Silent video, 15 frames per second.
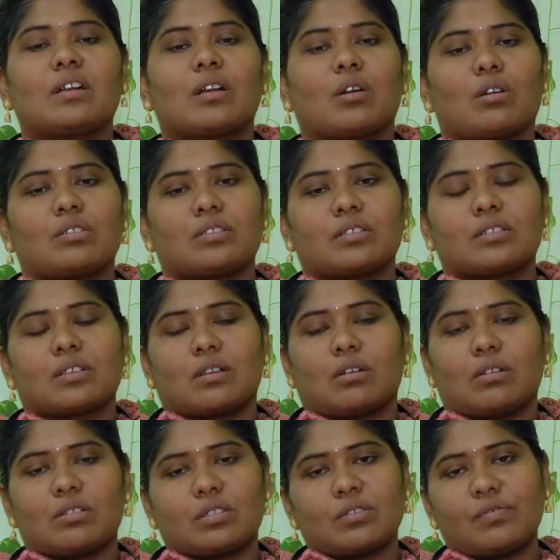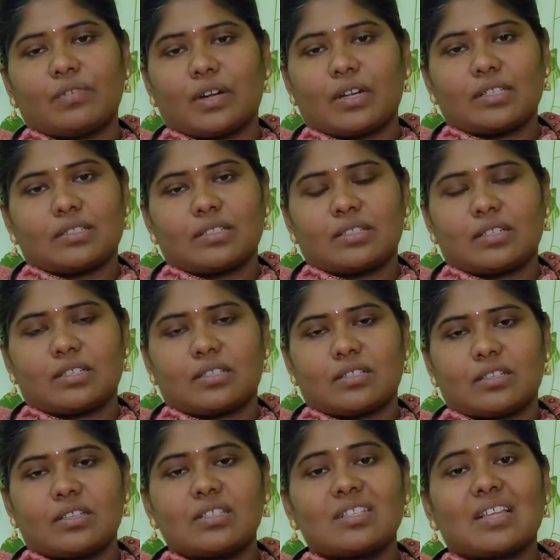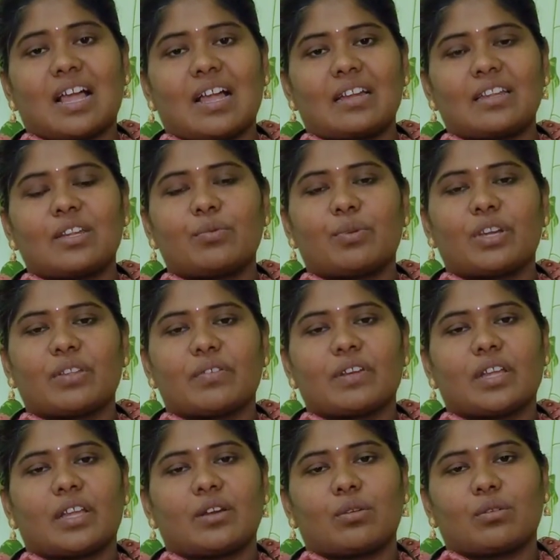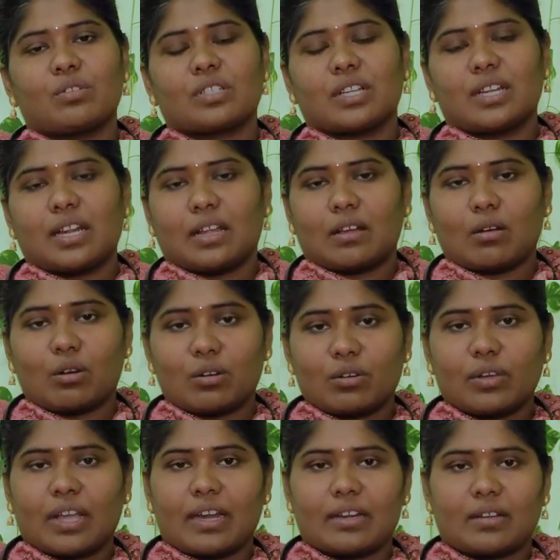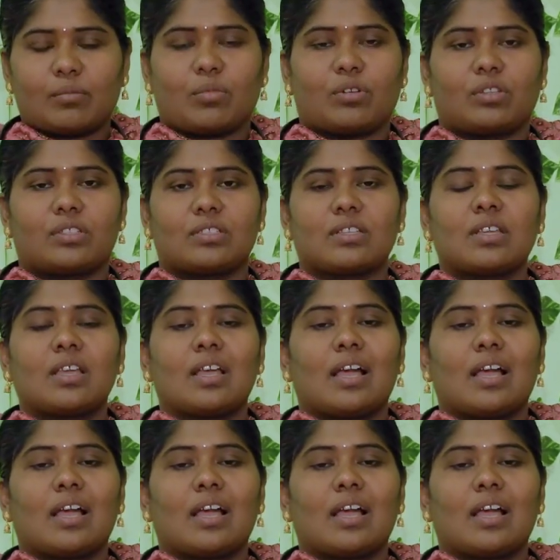cause of Addison's disease is anti-21 hydroxylase autoantibodies.